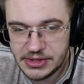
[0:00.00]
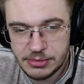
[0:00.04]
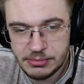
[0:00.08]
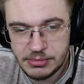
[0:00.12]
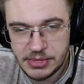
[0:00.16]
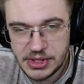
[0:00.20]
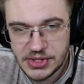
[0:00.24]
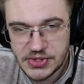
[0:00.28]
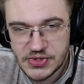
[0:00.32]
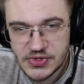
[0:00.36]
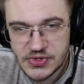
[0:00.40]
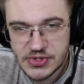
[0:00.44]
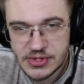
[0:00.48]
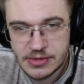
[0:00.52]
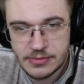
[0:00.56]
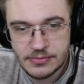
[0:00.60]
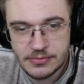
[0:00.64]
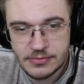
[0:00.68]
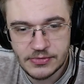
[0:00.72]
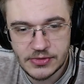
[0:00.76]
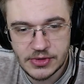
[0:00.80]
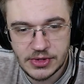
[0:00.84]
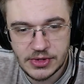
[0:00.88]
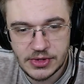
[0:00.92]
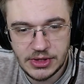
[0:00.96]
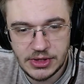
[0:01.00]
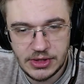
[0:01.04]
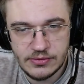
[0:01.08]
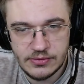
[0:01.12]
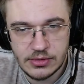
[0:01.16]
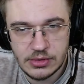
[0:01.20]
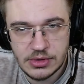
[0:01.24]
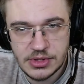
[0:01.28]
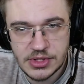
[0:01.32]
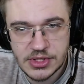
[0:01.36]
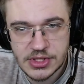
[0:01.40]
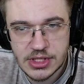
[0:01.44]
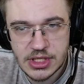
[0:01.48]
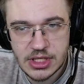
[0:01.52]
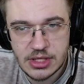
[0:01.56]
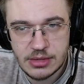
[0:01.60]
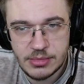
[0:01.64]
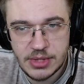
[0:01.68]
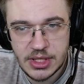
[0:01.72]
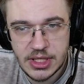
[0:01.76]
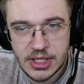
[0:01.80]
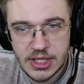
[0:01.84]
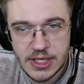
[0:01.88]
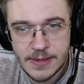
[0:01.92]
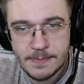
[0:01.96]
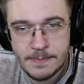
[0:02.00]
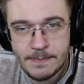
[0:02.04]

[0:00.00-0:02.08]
it means something evil is coming.